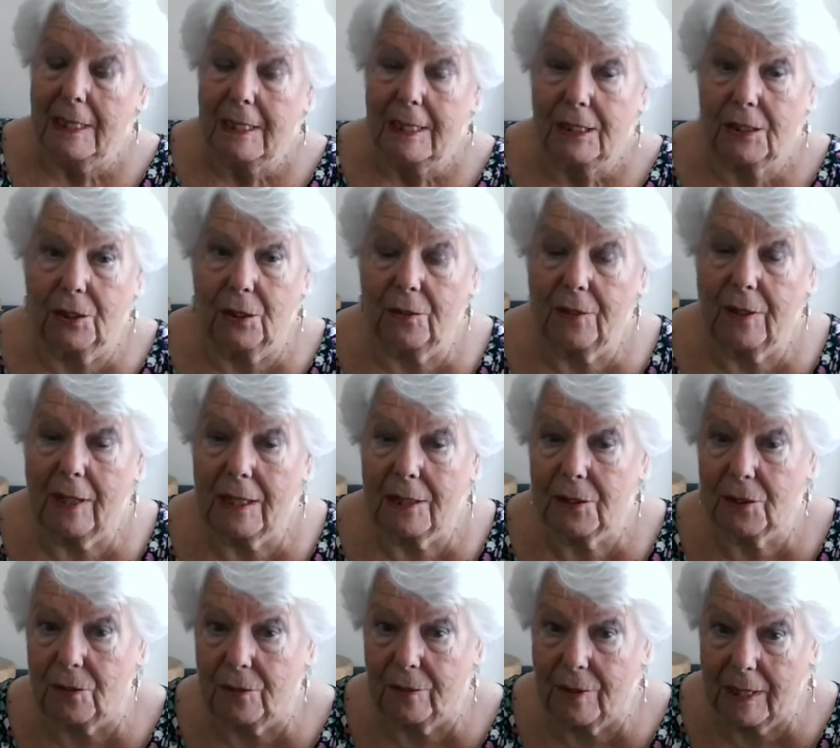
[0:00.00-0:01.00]
So I've had
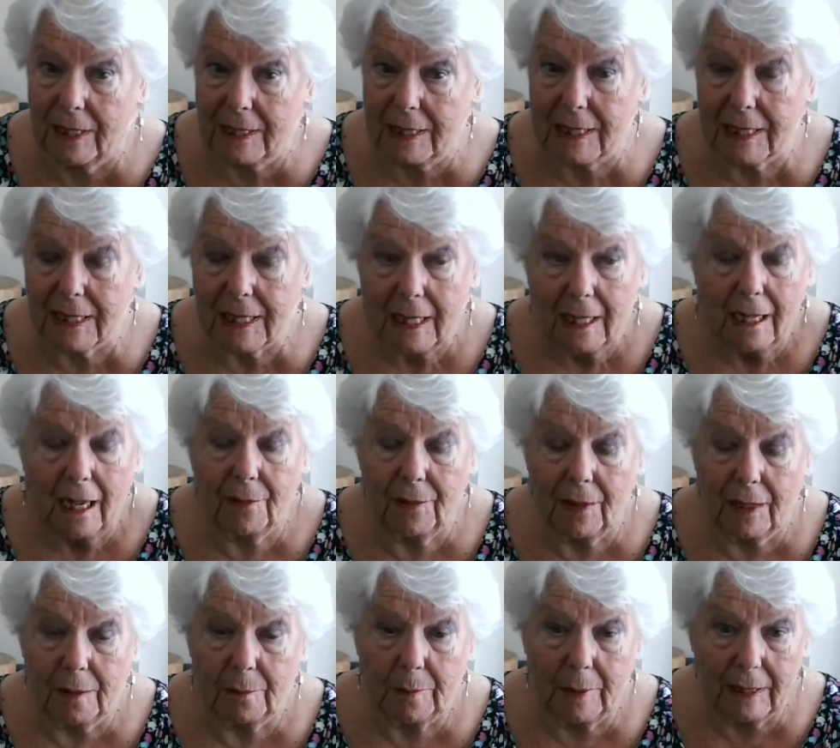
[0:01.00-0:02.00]
to rent. I've
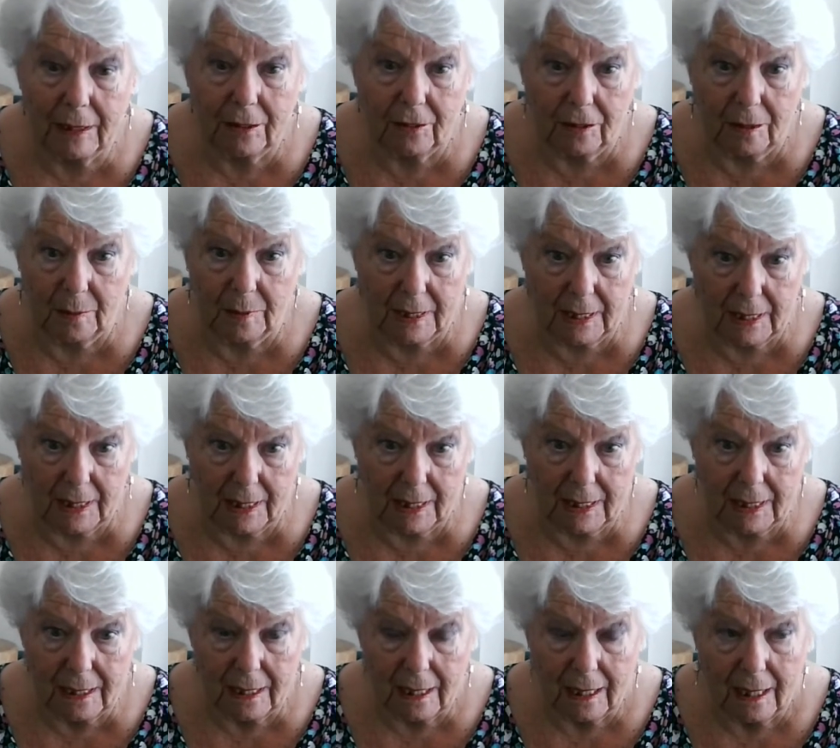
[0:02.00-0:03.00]
had
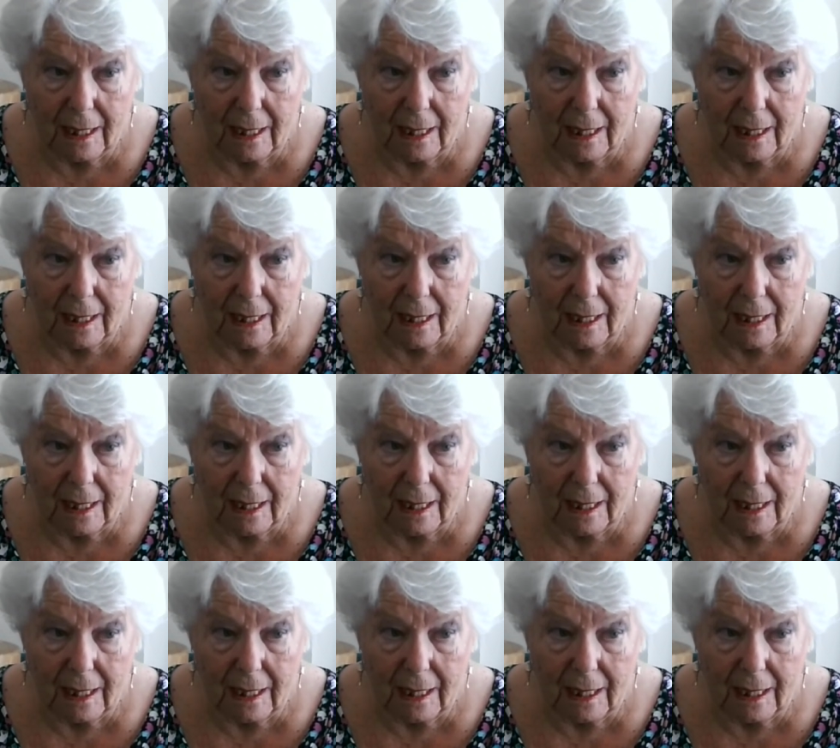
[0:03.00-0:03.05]
bankruptcy.